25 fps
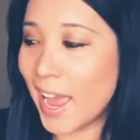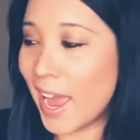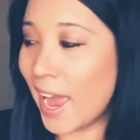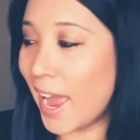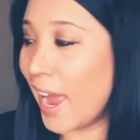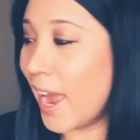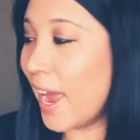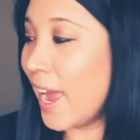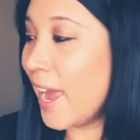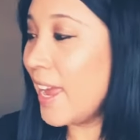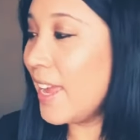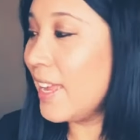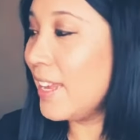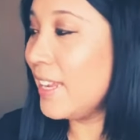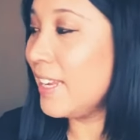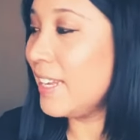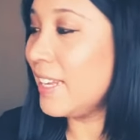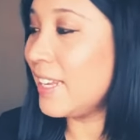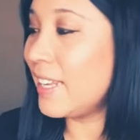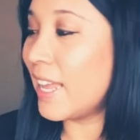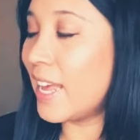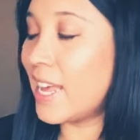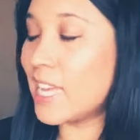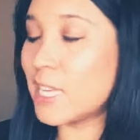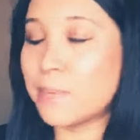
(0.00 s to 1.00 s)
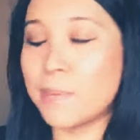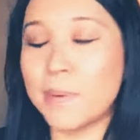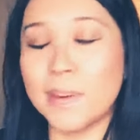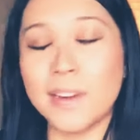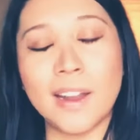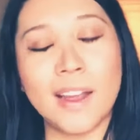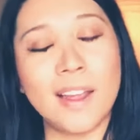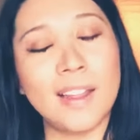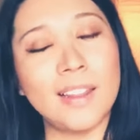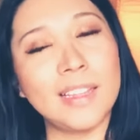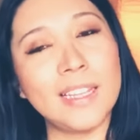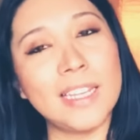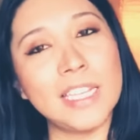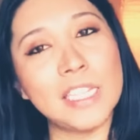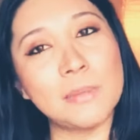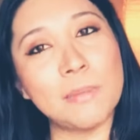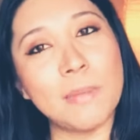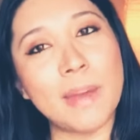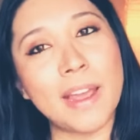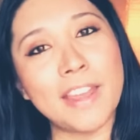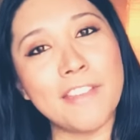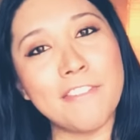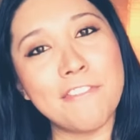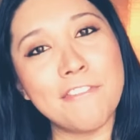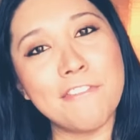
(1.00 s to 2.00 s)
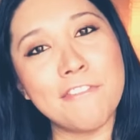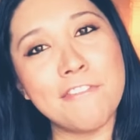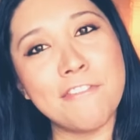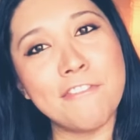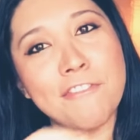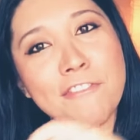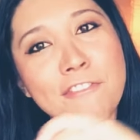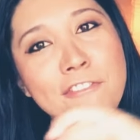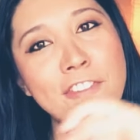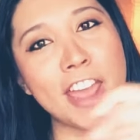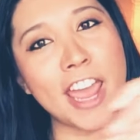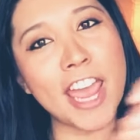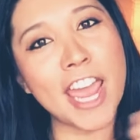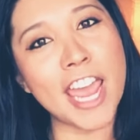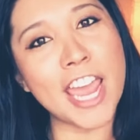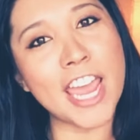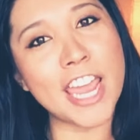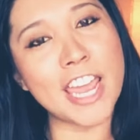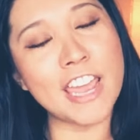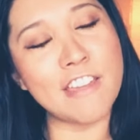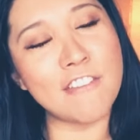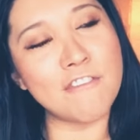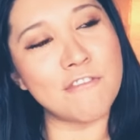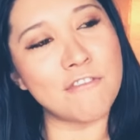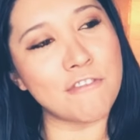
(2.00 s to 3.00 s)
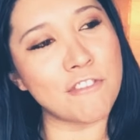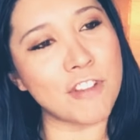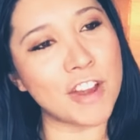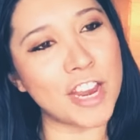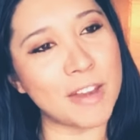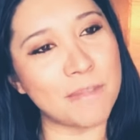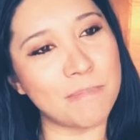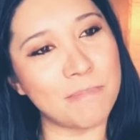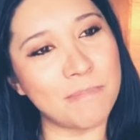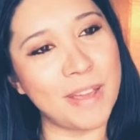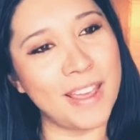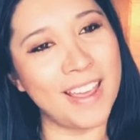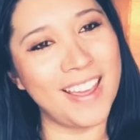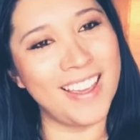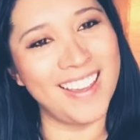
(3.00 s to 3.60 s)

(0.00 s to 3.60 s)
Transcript: And last but not least, my favorite